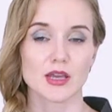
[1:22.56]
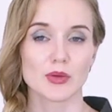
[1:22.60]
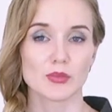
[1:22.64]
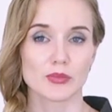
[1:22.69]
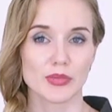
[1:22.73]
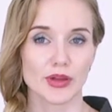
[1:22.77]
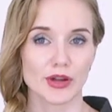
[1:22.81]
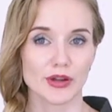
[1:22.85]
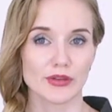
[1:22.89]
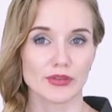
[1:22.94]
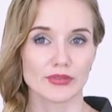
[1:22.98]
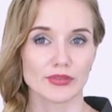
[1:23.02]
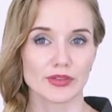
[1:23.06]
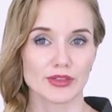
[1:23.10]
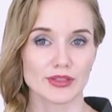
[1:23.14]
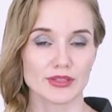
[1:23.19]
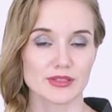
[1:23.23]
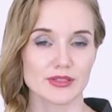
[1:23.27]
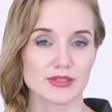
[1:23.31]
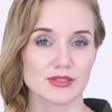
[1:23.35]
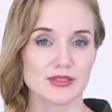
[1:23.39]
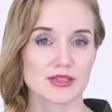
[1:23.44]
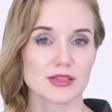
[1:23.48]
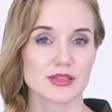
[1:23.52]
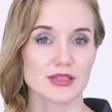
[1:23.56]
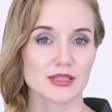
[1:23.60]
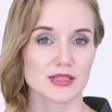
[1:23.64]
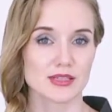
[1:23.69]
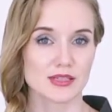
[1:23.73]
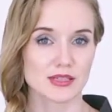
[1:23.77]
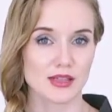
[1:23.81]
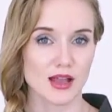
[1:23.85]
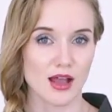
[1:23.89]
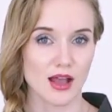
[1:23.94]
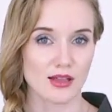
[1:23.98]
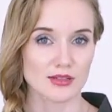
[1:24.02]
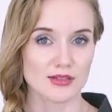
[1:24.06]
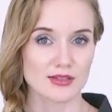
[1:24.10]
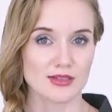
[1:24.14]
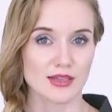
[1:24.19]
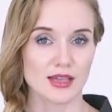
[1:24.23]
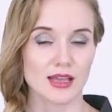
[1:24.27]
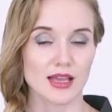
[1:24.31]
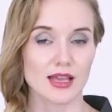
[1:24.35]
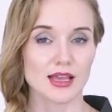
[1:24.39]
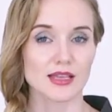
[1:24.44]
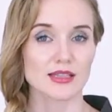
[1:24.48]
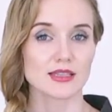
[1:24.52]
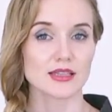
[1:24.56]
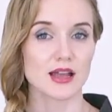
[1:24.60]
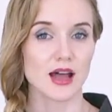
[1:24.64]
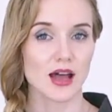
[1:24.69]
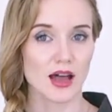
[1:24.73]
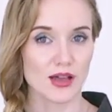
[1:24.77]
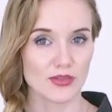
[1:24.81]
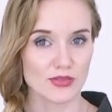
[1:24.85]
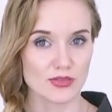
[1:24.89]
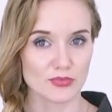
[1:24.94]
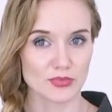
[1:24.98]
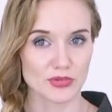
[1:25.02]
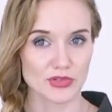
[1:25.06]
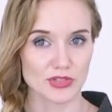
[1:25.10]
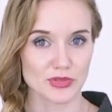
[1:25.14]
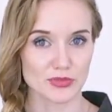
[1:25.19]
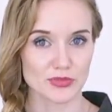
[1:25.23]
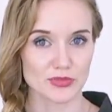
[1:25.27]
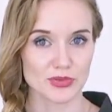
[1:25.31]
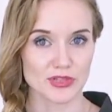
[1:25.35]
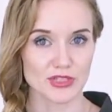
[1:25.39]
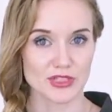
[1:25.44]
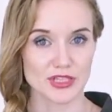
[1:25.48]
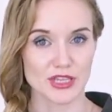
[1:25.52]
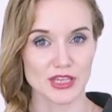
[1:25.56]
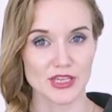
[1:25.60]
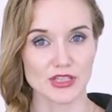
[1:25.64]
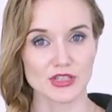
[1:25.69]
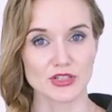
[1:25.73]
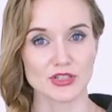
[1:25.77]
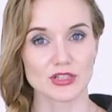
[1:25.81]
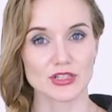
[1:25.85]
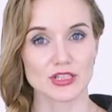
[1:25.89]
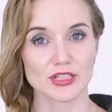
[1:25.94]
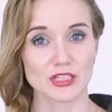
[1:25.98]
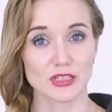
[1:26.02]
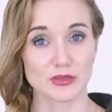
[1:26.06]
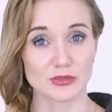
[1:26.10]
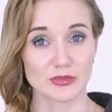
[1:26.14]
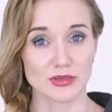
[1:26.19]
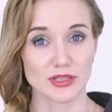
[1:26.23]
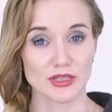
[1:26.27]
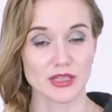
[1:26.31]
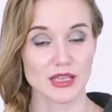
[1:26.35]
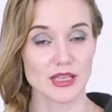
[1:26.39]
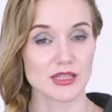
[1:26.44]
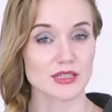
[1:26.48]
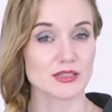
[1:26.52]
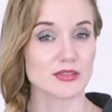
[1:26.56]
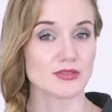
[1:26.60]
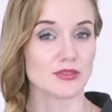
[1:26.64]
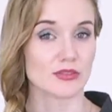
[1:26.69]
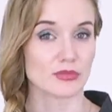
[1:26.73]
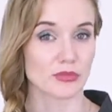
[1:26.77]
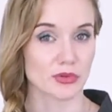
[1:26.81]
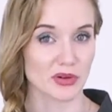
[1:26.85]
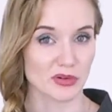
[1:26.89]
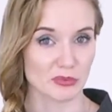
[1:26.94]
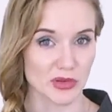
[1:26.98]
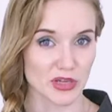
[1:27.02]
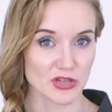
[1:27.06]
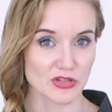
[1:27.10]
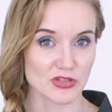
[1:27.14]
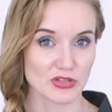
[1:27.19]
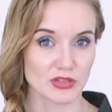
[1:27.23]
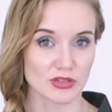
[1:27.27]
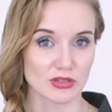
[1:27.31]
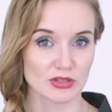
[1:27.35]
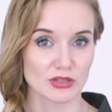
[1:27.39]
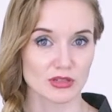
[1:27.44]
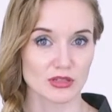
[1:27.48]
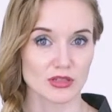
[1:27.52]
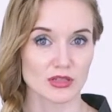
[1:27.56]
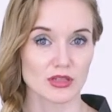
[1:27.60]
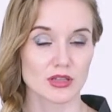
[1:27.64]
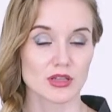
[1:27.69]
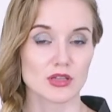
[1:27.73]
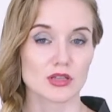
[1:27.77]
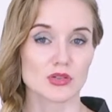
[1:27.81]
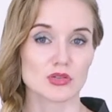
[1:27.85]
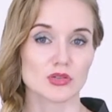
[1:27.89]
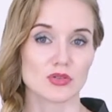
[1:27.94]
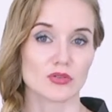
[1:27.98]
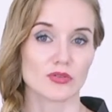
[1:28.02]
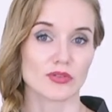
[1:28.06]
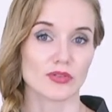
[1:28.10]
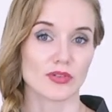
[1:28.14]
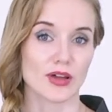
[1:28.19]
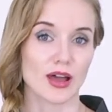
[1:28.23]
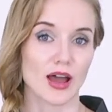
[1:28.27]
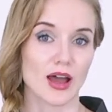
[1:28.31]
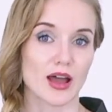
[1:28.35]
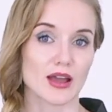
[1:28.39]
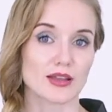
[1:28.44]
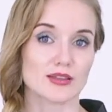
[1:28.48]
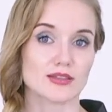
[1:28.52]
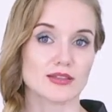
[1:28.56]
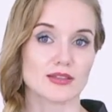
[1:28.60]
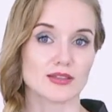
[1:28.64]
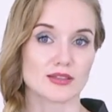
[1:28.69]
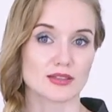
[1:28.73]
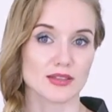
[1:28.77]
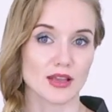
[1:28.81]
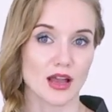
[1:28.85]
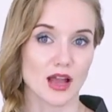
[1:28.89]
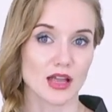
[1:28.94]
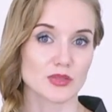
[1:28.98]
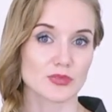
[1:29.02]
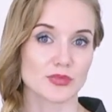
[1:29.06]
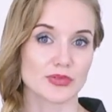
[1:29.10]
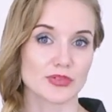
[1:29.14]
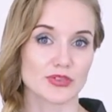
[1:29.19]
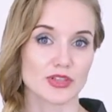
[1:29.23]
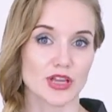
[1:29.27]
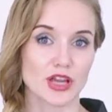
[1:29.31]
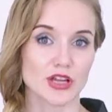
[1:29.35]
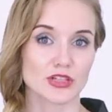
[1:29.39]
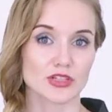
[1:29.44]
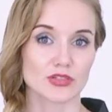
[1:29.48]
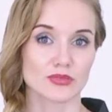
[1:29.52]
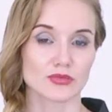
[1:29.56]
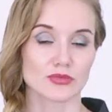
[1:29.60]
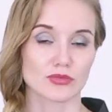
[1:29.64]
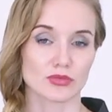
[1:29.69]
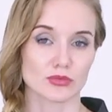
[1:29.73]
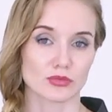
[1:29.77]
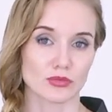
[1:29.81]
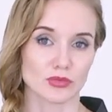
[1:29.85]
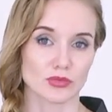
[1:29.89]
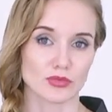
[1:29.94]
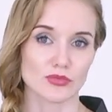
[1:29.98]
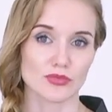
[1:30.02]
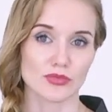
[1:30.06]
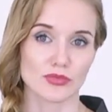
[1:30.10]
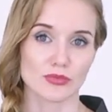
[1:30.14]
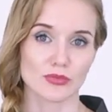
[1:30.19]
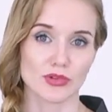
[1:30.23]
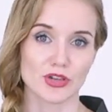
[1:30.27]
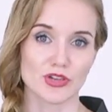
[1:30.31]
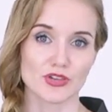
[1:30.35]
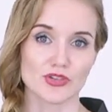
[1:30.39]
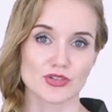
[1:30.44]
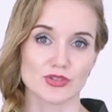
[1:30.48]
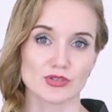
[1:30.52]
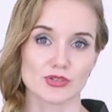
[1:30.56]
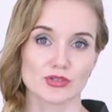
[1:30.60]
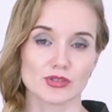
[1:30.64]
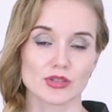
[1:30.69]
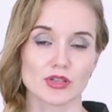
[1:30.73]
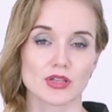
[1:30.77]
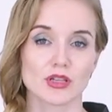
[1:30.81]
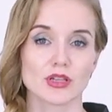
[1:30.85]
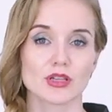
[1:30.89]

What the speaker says: paraffins, salts, and other precipitation contaminated the formation, to find sand production from loose formation,